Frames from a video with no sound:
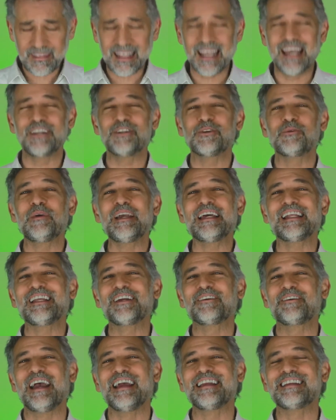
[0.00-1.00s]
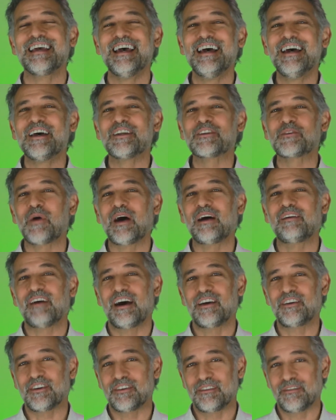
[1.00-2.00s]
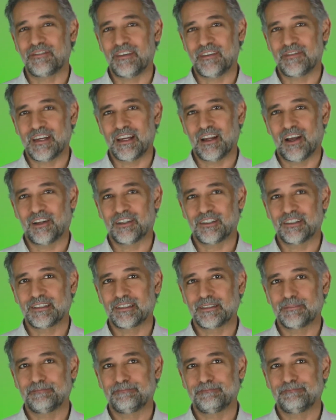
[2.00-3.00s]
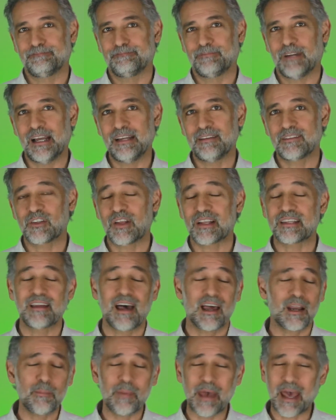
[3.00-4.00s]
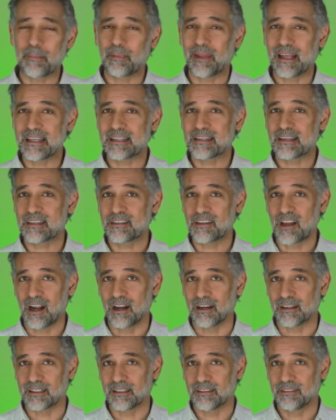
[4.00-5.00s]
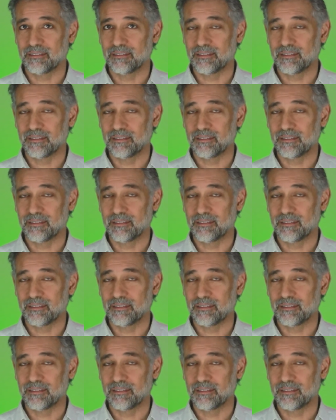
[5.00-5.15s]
and your weekly rate $1,250, right? So that's not a bad place to start.